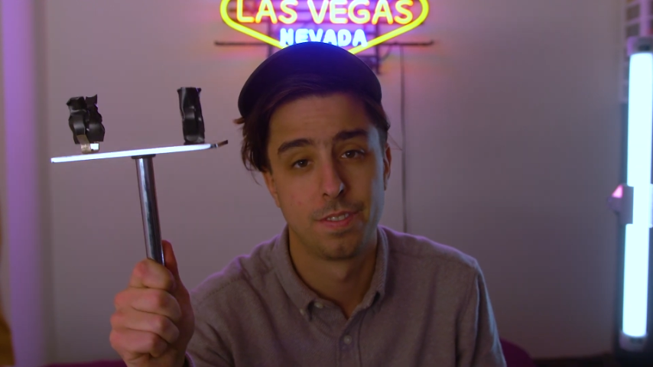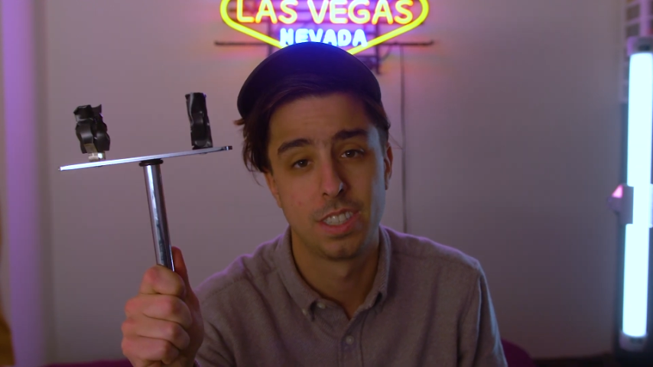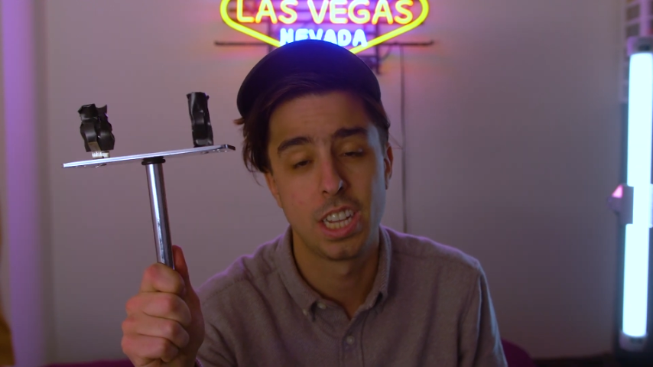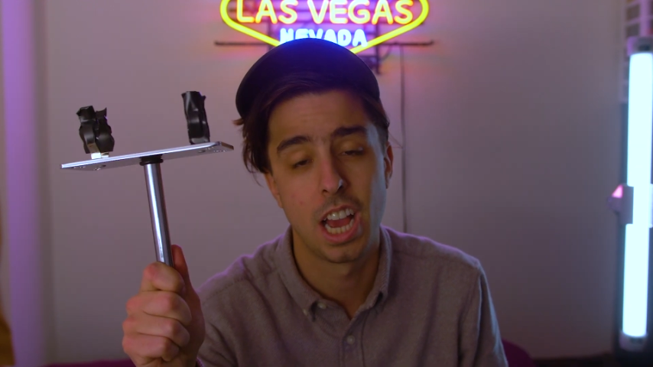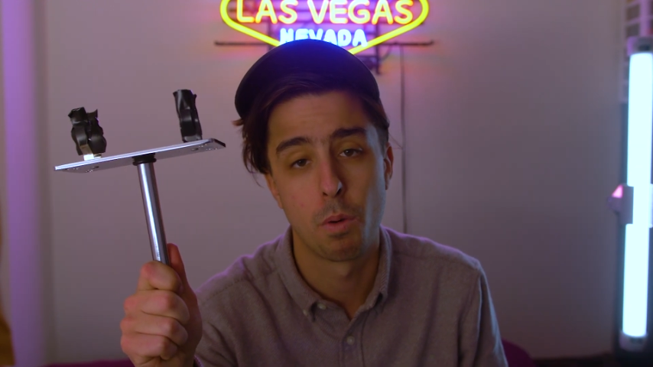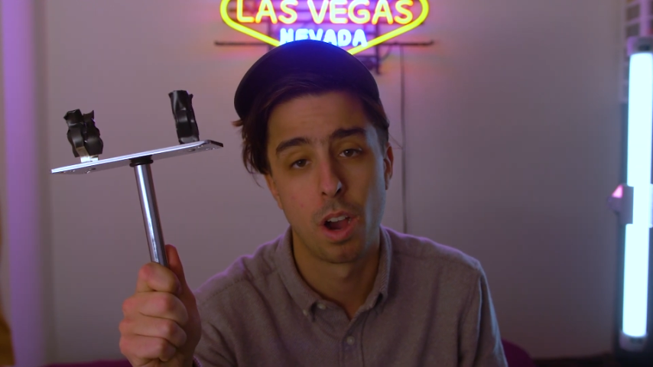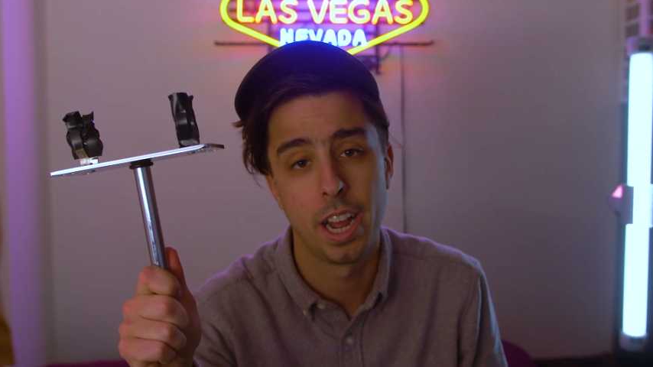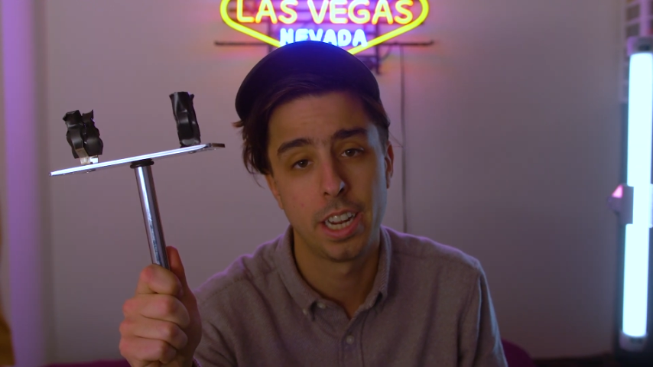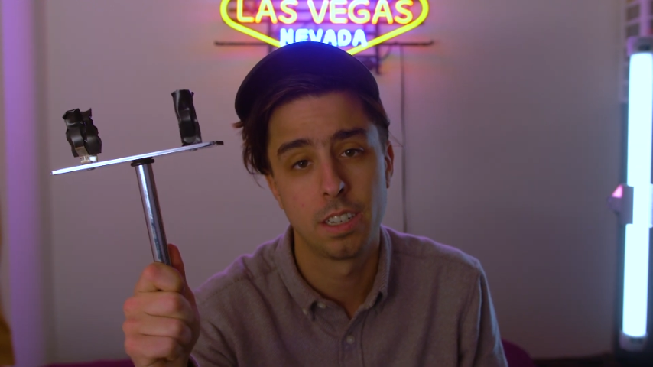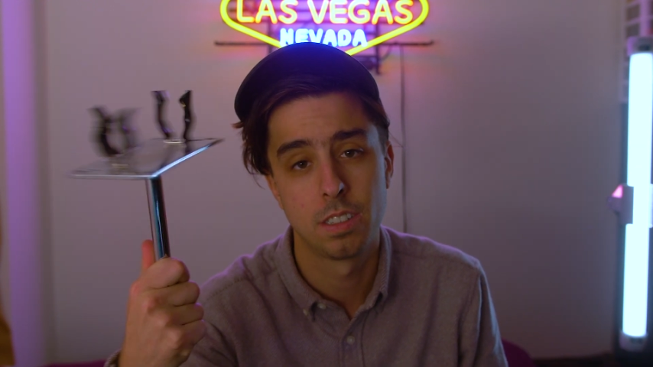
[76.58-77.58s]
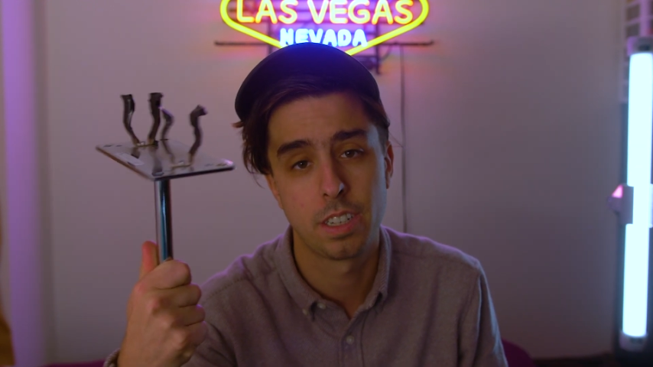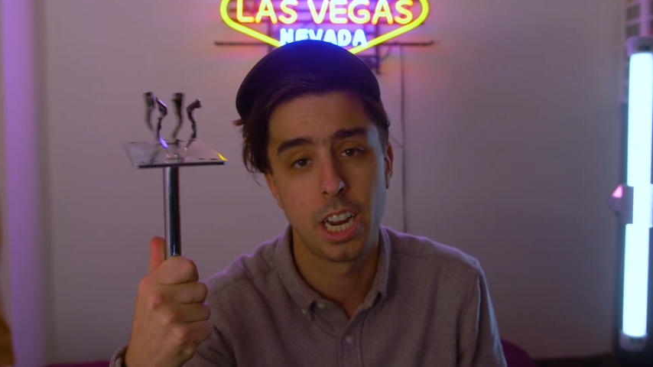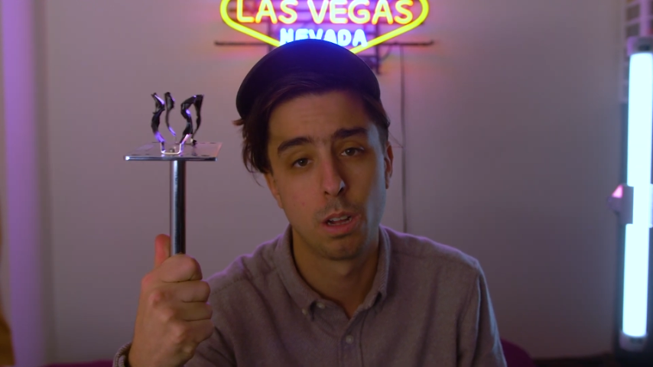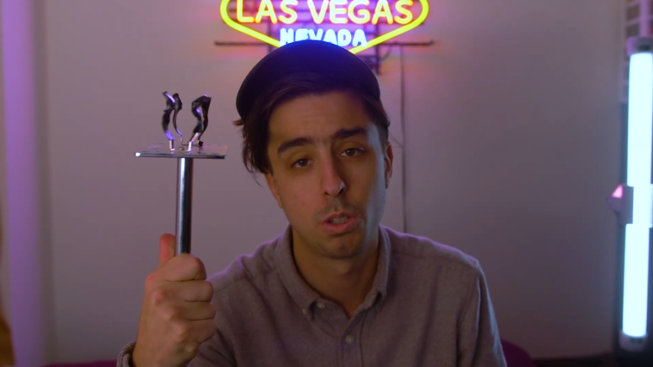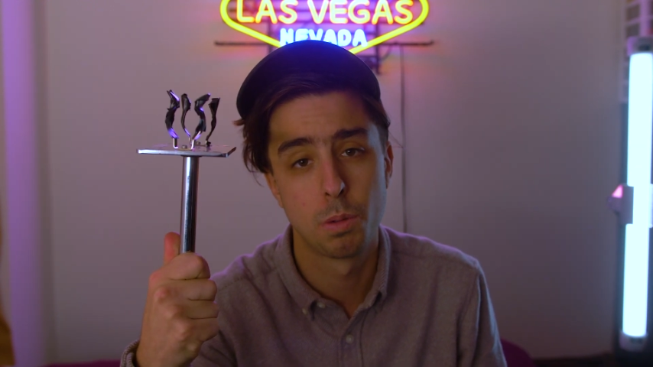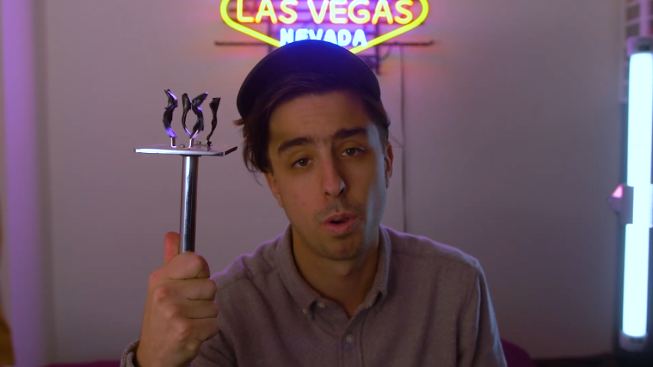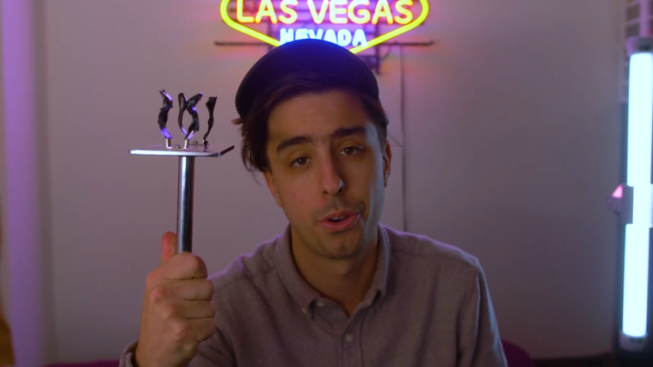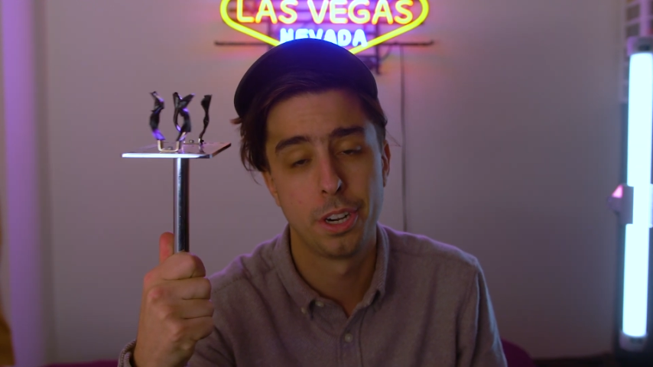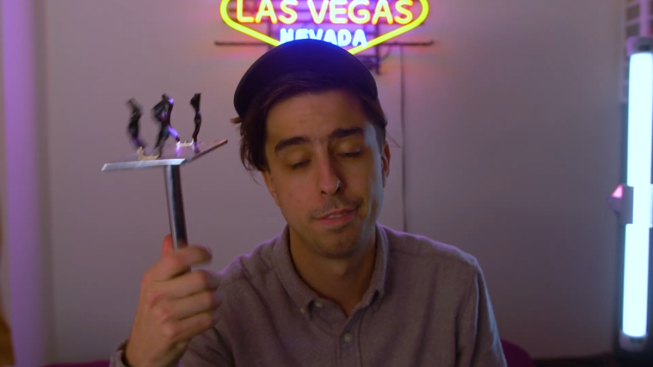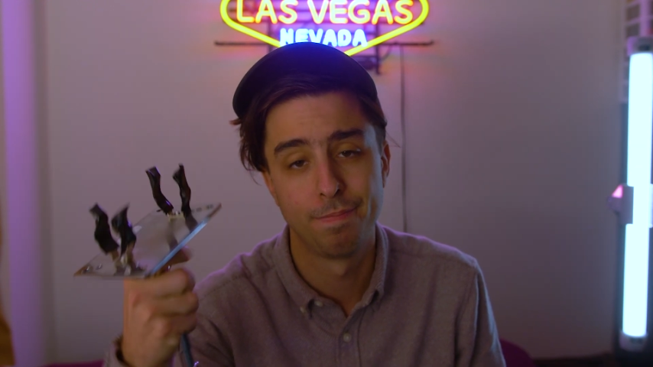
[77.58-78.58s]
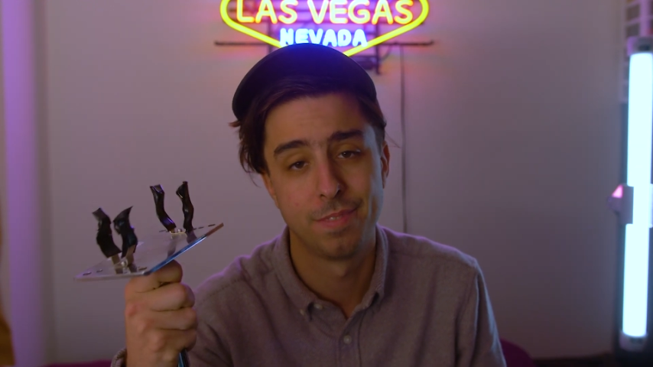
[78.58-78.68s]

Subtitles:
DIY Kino tube holder,